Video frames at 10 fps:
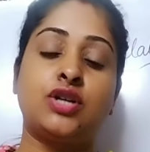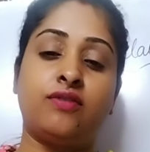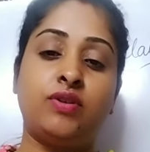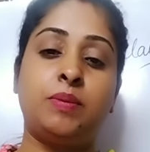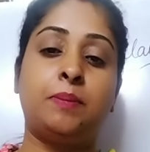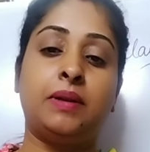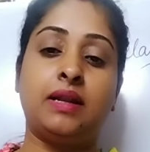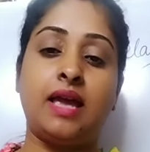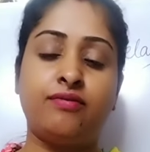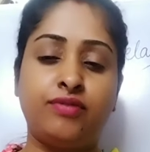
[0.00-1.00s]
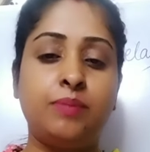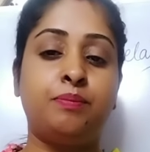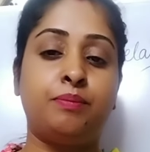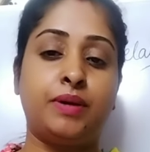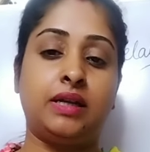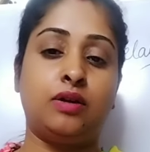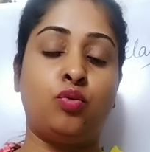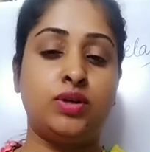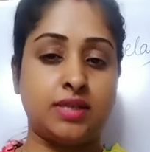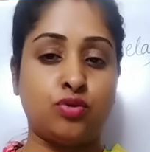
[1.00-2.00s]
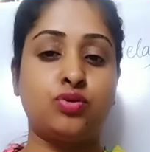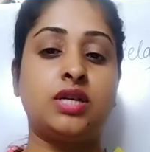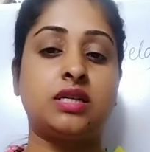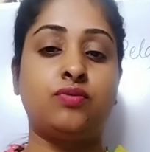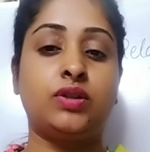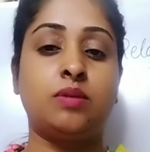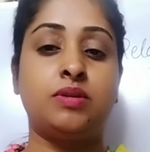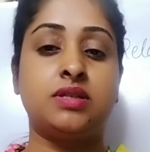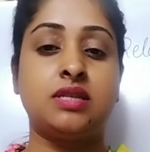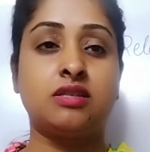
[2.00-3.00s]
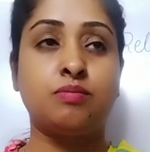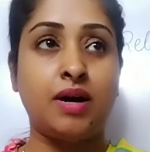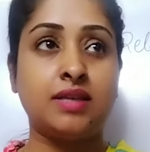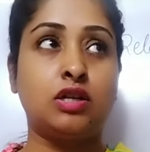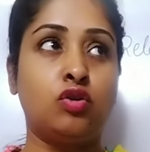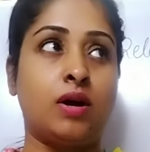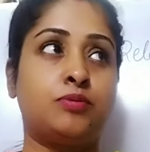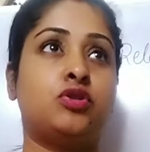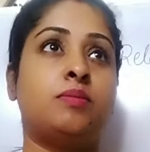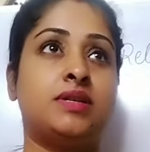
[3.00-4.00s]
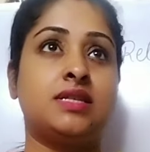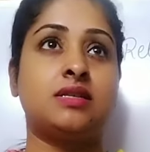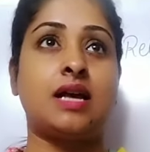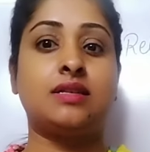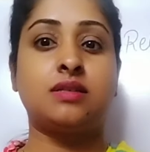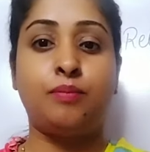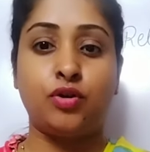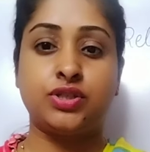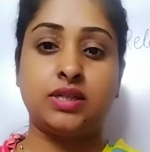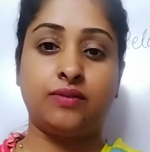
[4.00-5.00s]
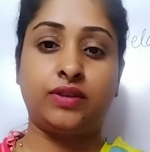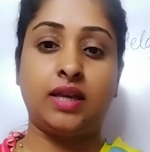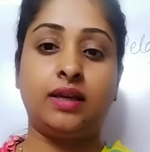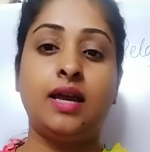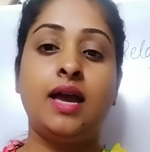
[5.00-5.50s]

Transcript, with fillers: every people, everybody who is associated with the business must look up to the business as a positive thing